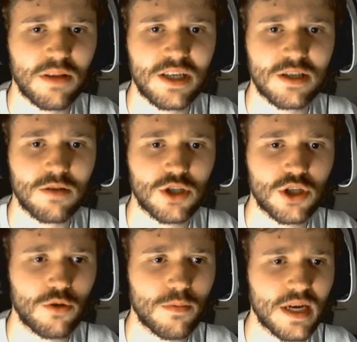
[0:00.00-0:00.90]
Please don't
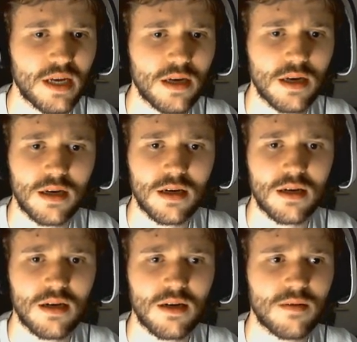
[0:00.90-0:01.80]
shoot me.
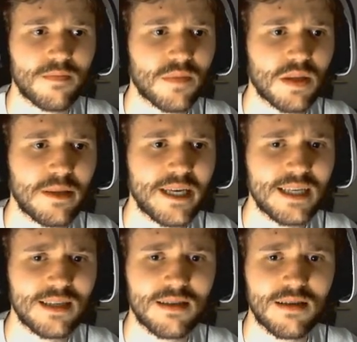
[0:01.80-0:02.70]

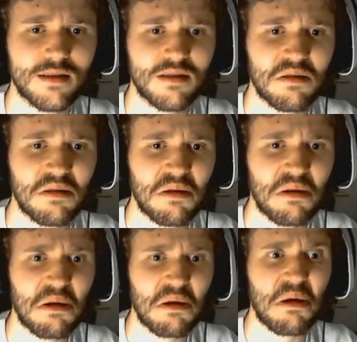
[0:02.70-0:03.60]
Please?
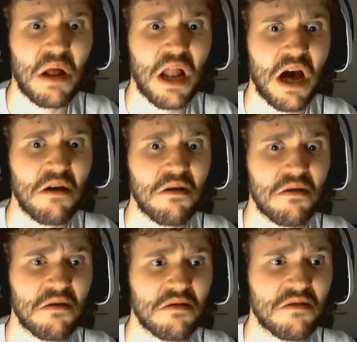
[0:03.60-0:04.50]
Hello?
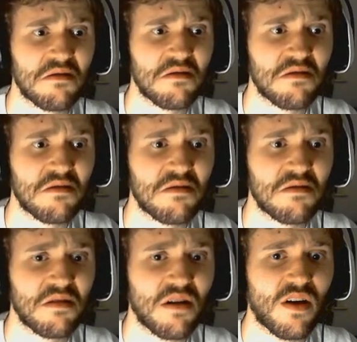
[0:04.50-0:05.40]

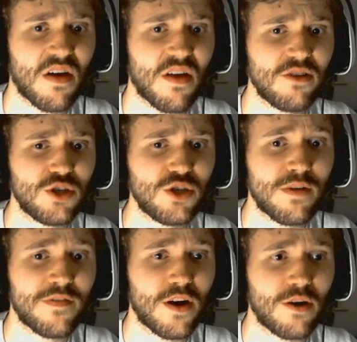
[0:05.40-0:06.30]
Are, are those
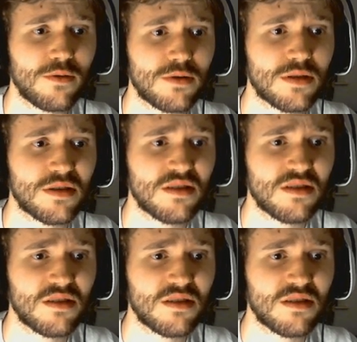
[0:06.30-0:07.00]
UFOs?